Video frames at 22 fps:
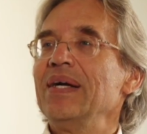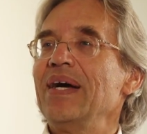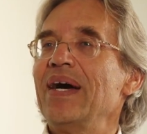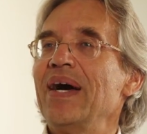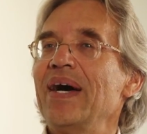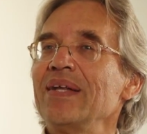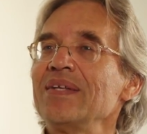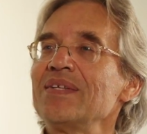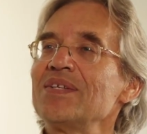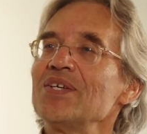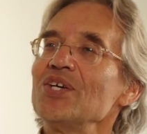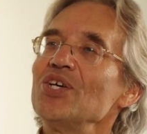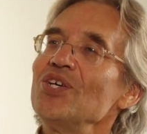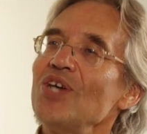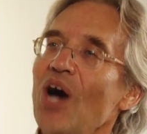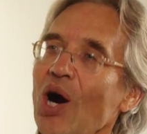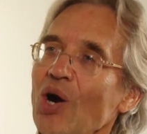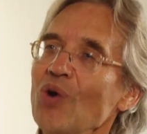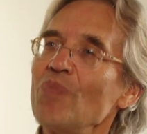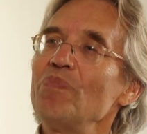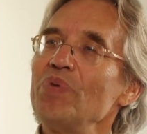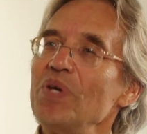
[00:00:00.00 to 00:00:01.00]
And
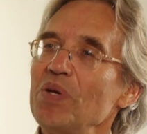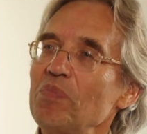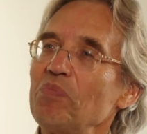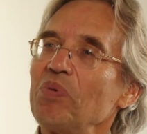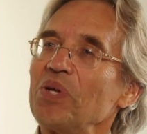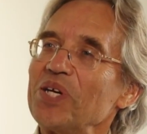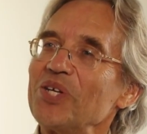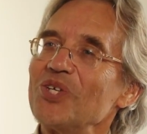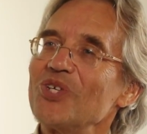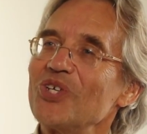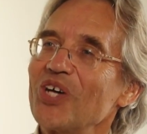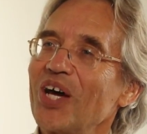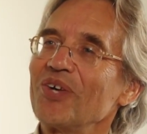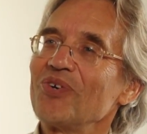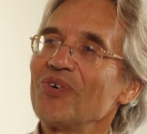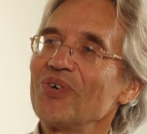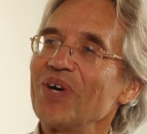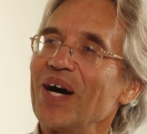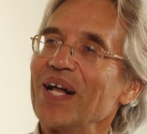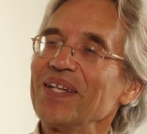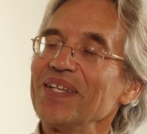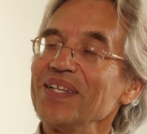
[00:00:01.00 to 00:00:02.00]
young people in
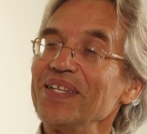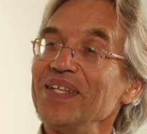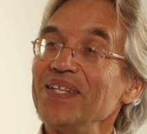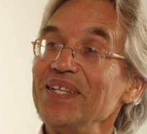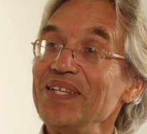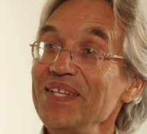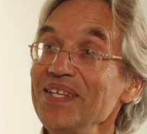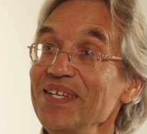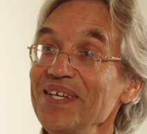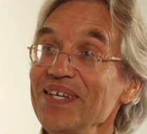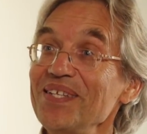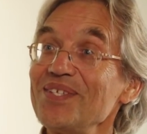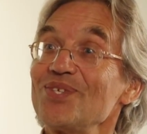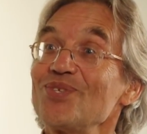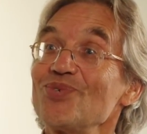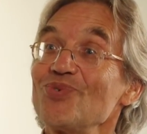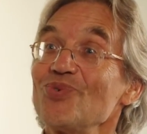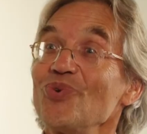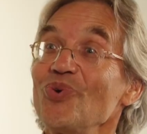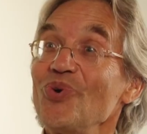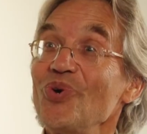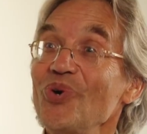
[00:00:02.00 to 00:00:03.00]
general need
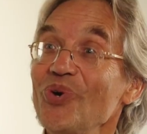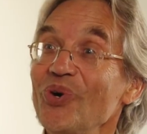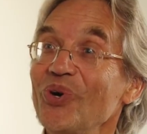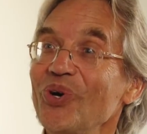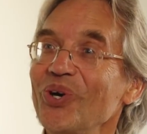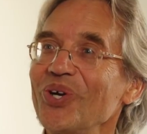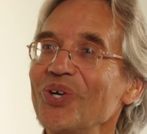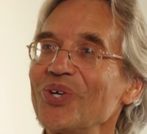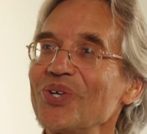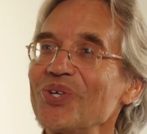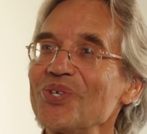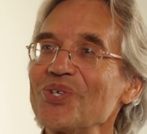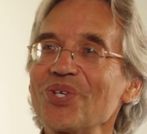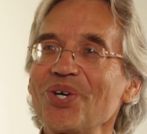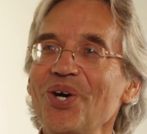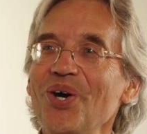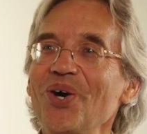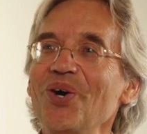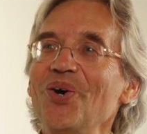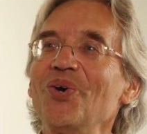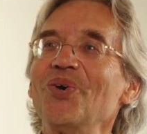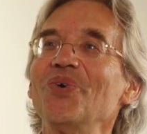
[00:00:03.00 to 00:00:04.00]
to learn.
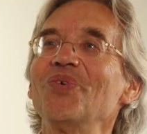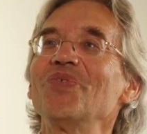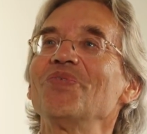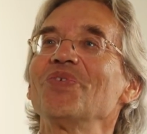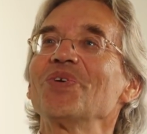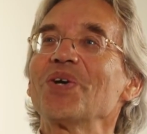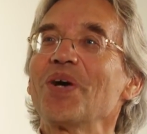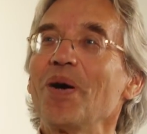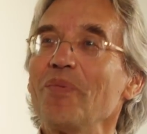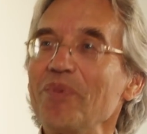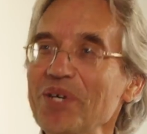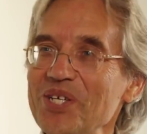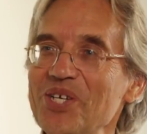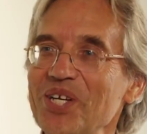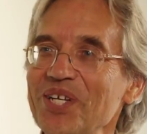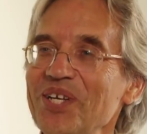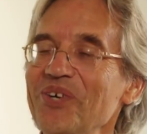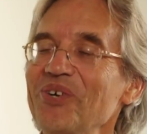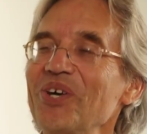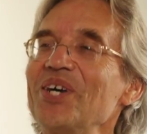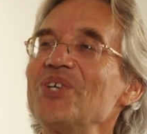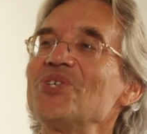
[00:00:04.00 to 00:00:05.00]
So for the coming
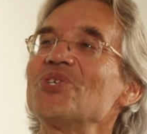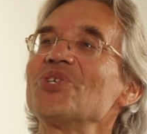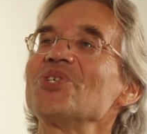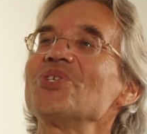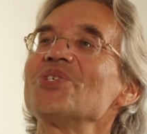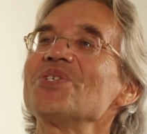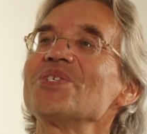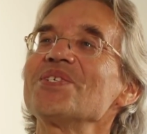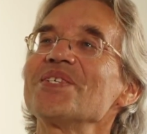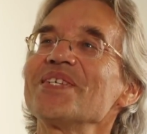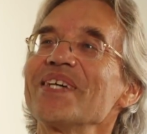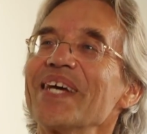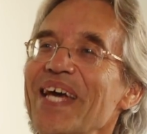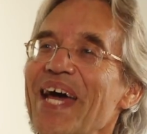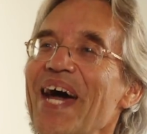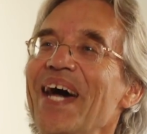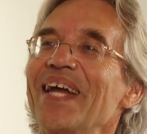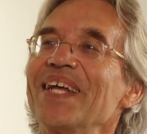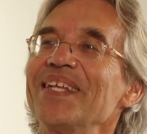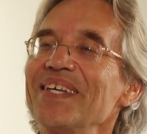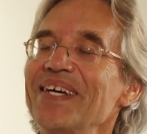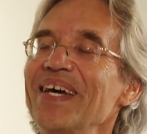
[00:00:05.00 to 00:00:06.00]
generations,
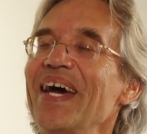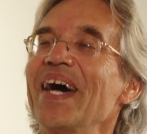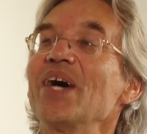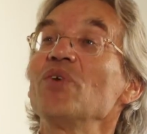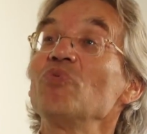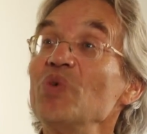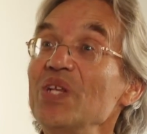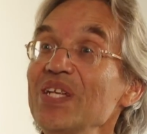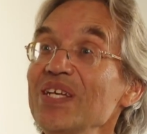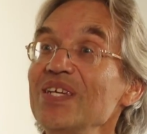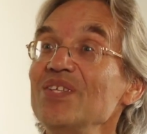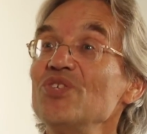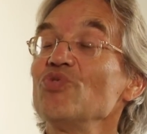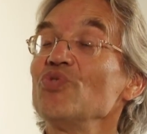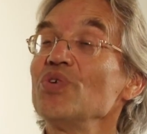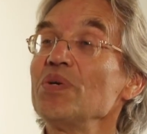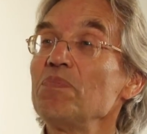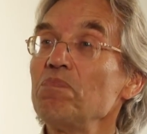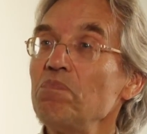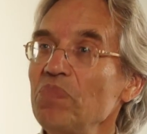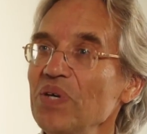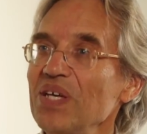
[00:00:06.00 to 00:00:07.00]
again and again, we need to
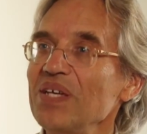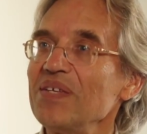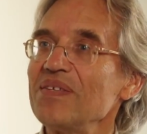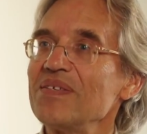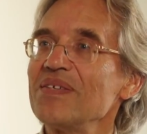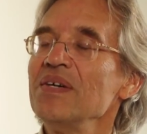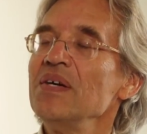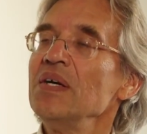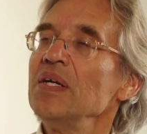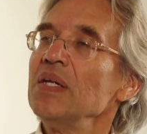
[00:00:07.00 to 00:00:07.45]
repeat.